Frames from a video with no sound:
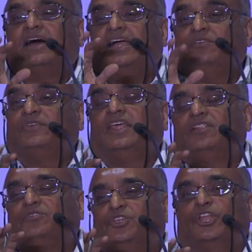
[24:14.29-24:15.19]
I feel
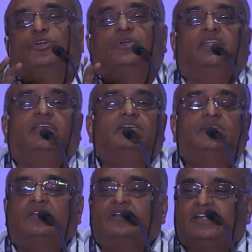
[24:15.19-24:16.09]
genuinely
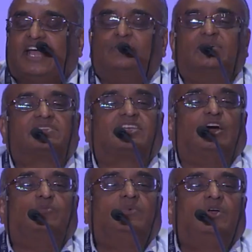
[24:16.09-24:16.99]
time has
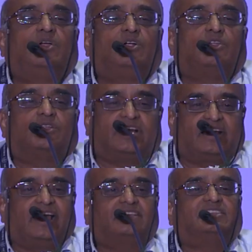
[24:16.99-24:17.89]
come to
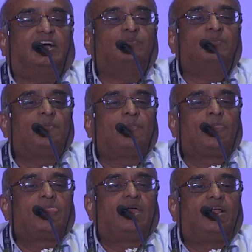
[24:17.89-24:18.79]
recognize them,
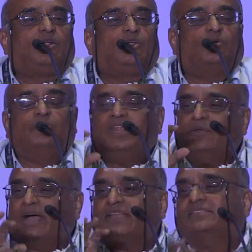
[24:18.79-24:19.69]
to
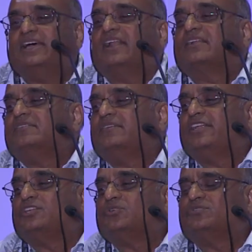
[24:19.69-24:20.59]
minimize their
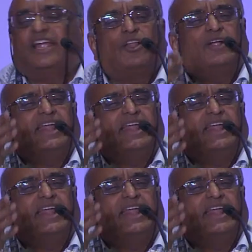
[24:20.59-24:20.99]
issues. They don't,